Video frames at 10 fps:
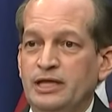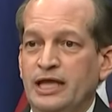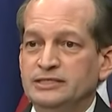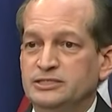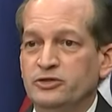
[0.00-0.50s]

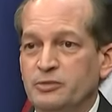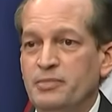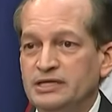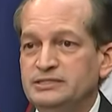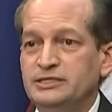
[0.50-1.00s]
And so the
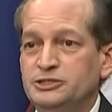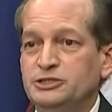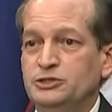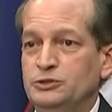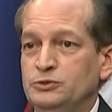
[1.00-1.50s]
message
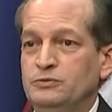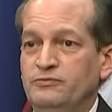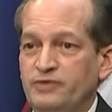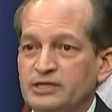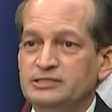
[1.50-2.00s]
to
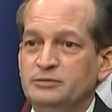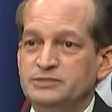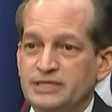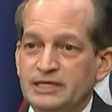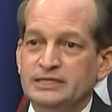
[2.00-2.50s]

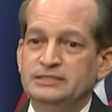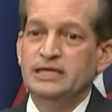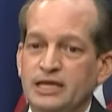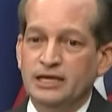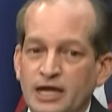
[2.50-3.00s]
victims is
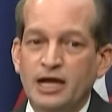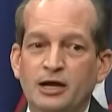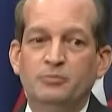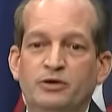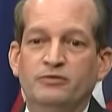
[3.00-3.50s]

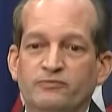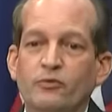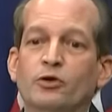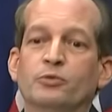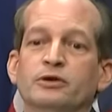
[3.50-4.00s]
come
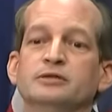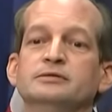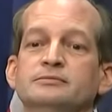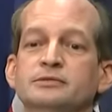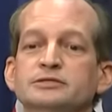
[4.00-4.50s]
forward.
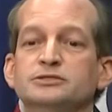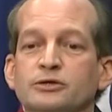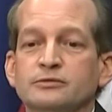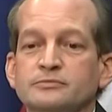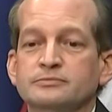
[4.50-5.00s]
Sir.
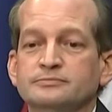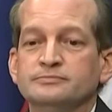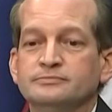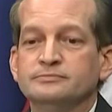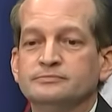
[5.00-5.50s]

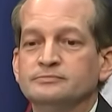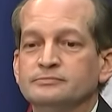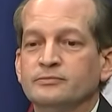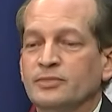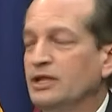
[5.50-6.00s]

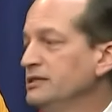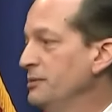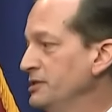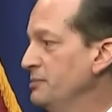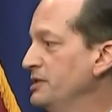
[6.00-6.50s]

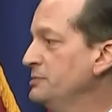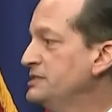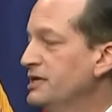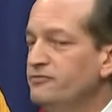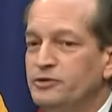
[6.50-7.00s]
Let me
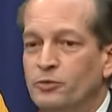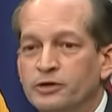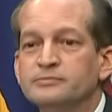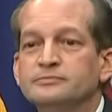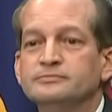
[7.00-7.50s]
take a few more.
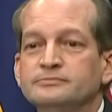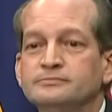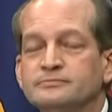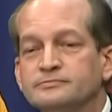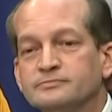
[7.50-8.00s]
Hi,
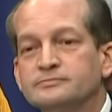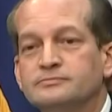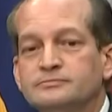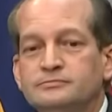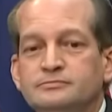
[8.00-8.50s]
Mr.
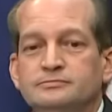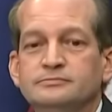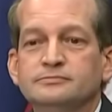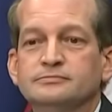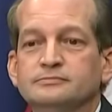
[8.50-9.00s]
Secretary.
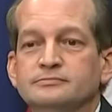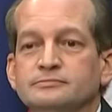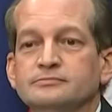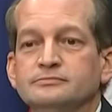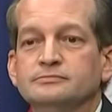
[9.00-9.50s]
Richard Madden,
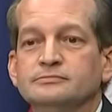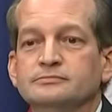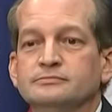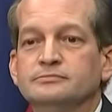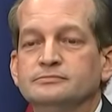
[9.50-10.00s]
CTV.
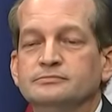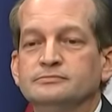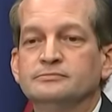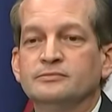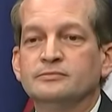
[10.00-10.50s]
You just said
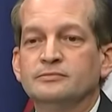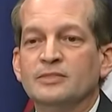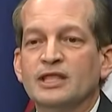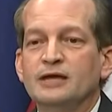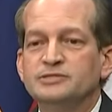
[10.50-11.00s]
victims need
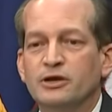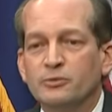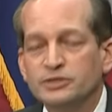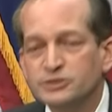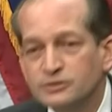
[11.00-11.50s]
to come forward. I'm sorry,
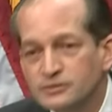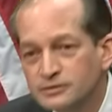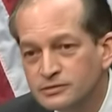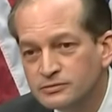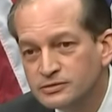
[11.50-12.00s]
Richard?
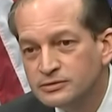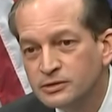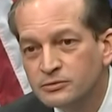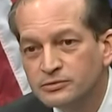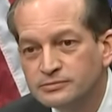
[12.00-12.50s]
Madden
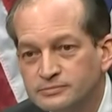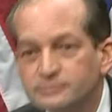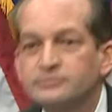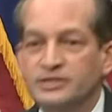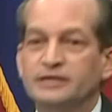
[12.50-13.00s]
with CTV
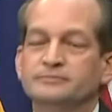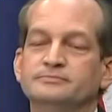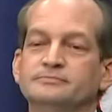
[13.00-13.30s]
Television.